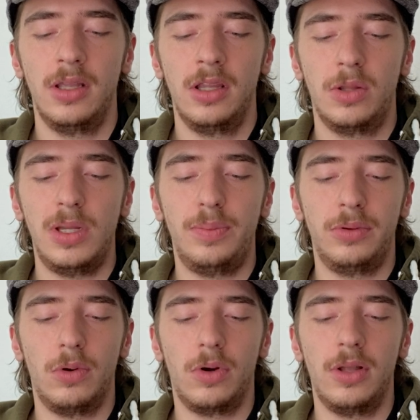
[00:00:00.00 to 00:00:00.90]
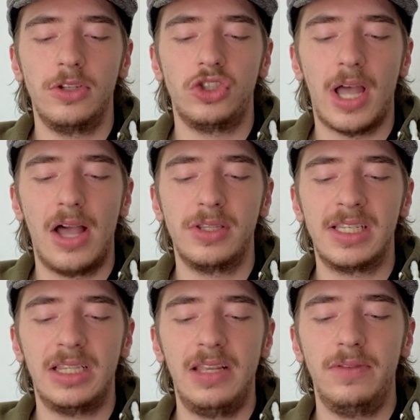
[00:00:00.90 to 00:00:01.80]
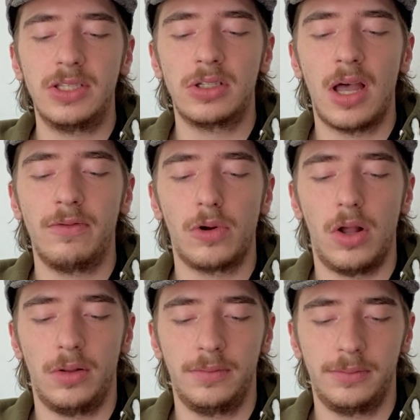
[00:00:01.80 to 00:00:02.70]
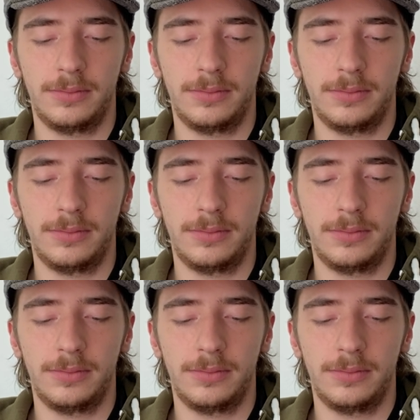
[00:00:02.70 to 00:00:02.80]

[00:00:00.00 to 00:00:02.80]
3, plural, a child's sleeveless coverall.